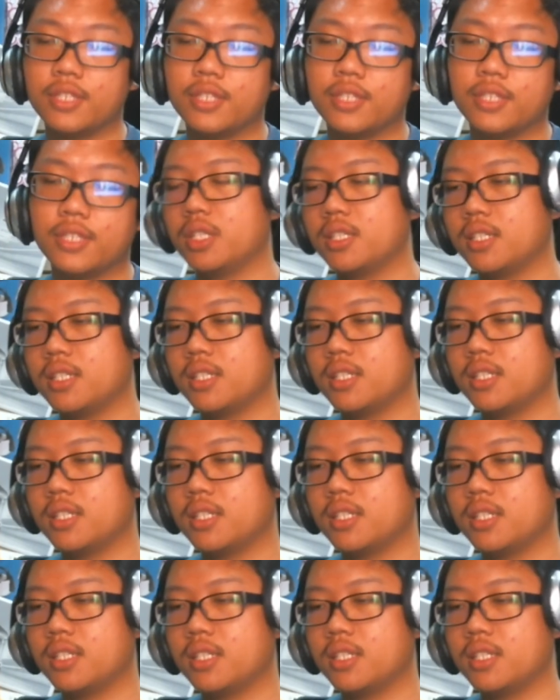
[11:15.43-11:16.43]
but in
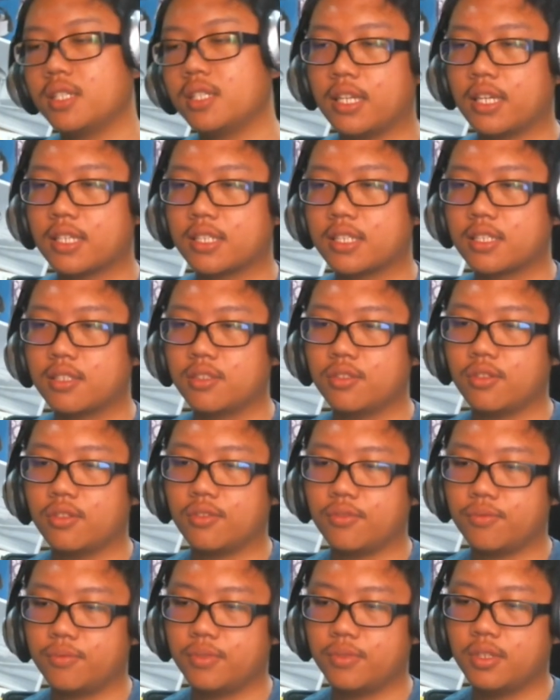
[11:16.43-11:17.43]
another hand, like, you know,
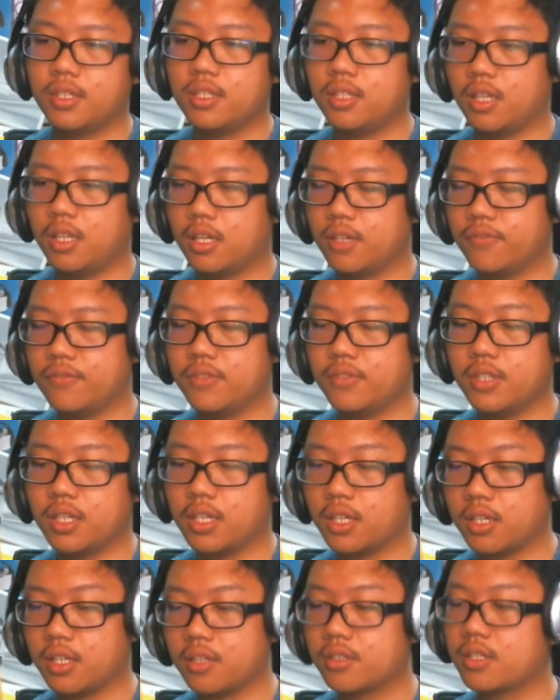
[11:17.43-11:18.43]
a lot of
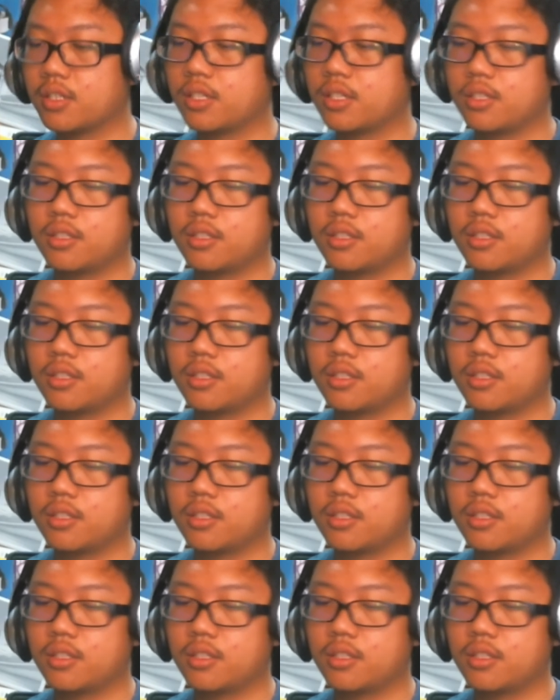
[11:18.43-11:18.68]
the